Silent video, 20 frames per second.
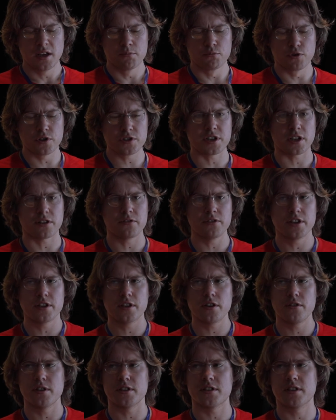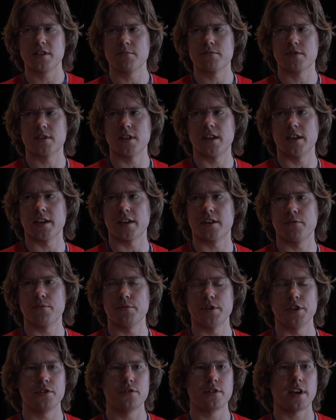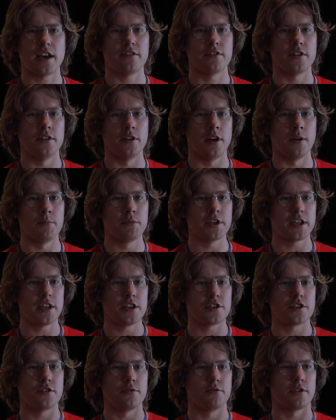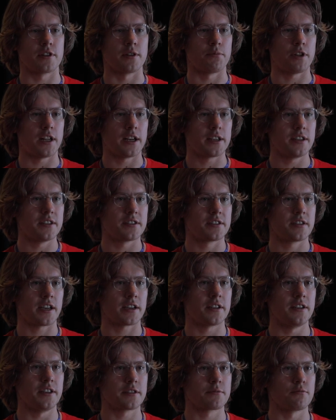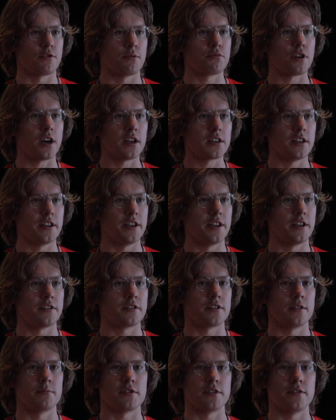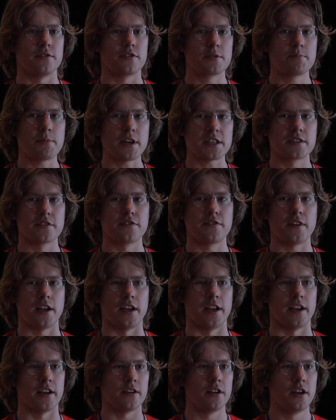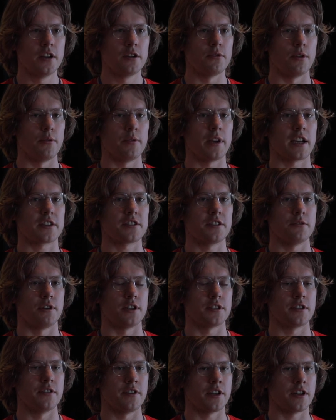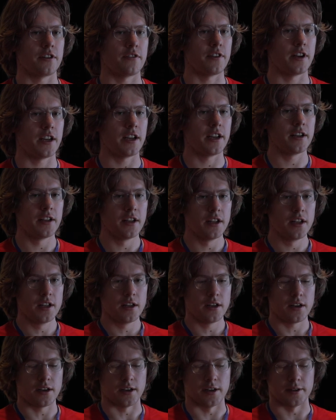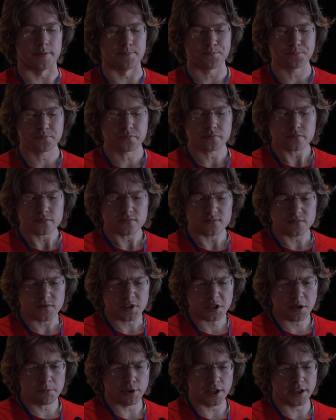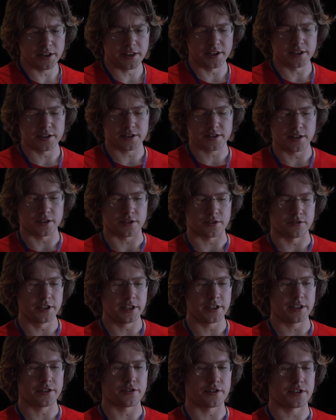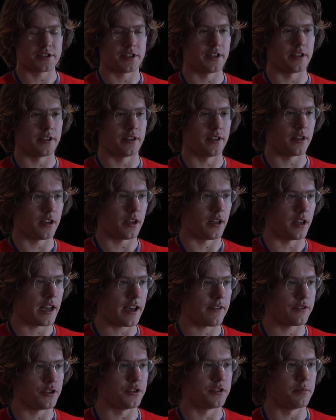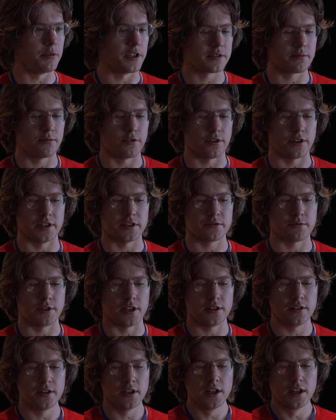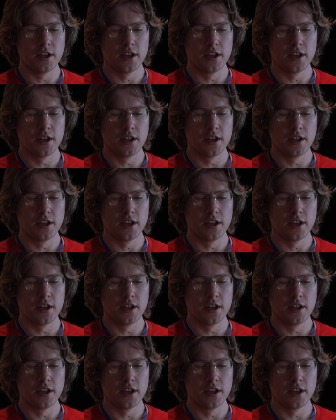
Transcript: More generally, though, it seems like we do have a big issue with applying these techniques more broadly in terms of specifying what we actually want to verify. But I think it's a really interesting avenue to be exploring as well.